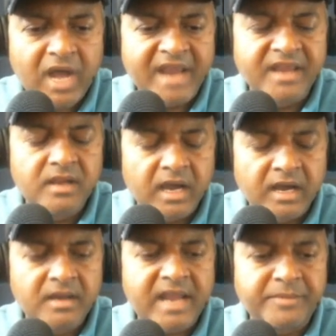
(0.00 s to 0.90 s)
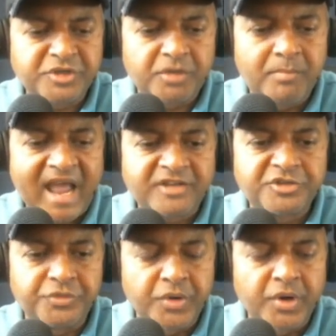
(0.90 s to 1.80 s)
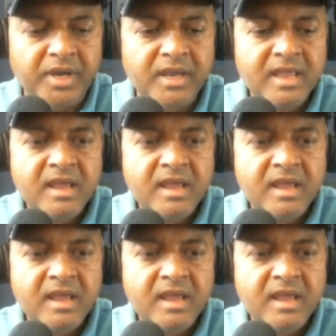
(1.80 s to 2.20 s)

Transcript: I capture black's rook?